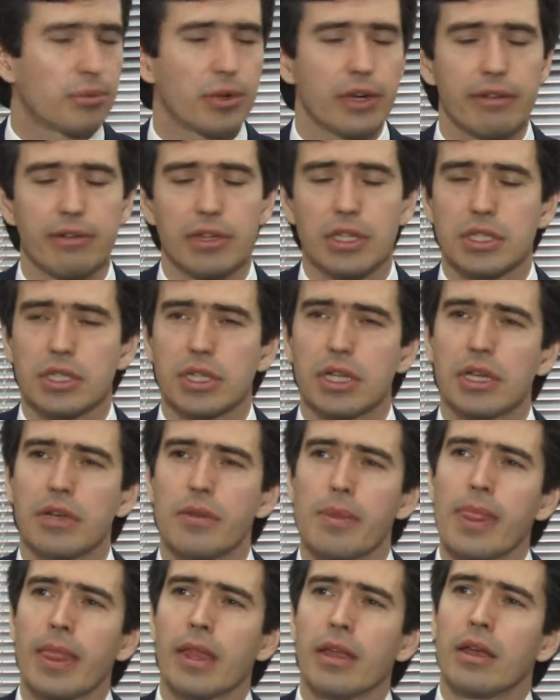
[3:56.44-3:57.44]
previously.
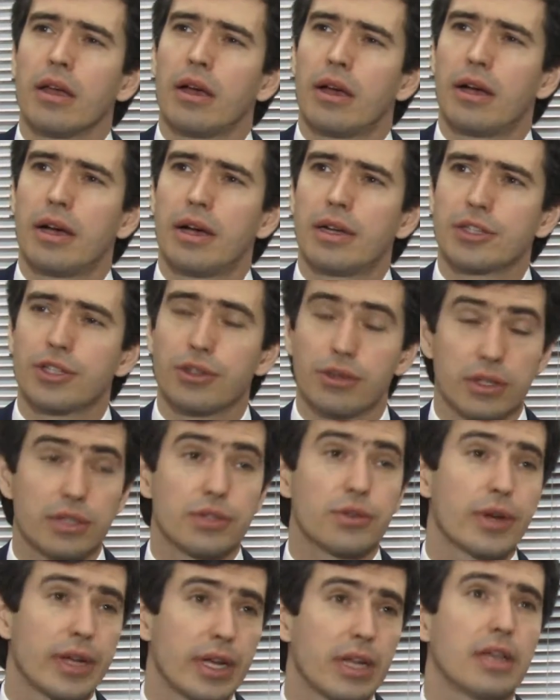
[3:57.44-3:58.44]
So
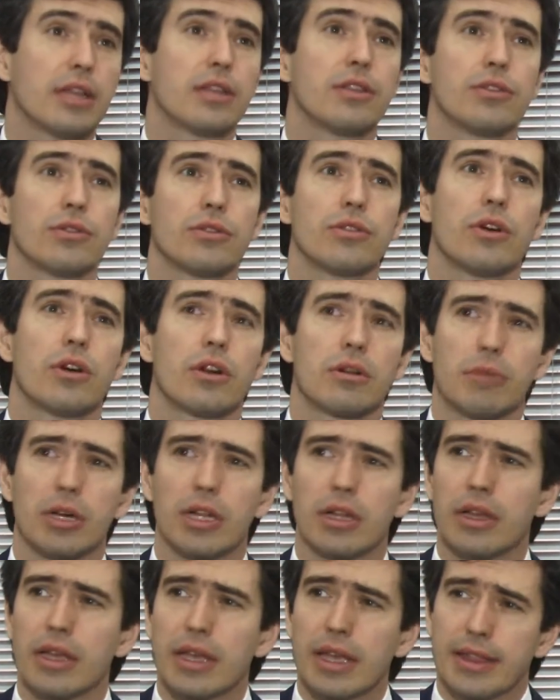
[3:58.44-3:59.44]
it's really a new normal.
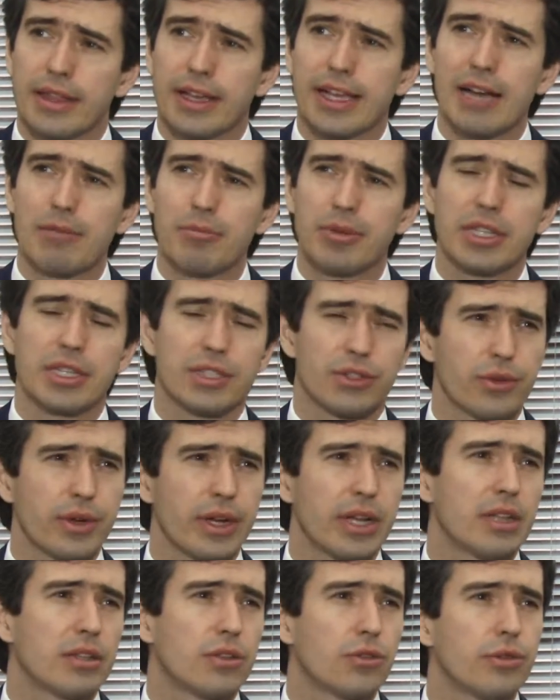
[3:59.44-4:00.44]
The companies
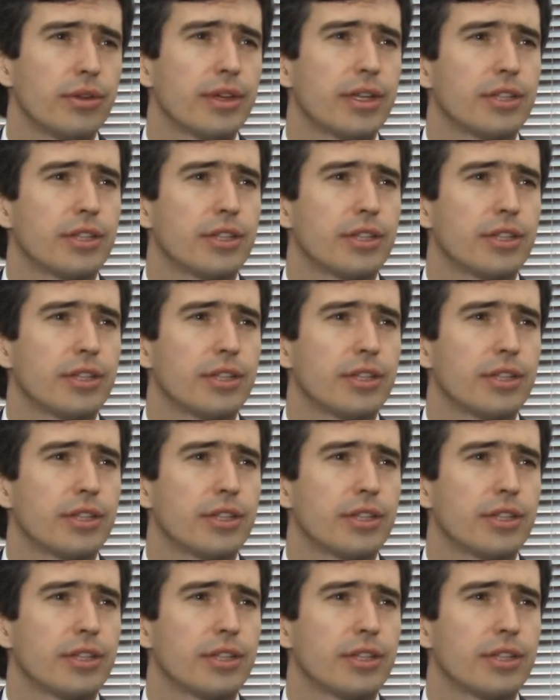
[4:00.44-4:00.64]
really do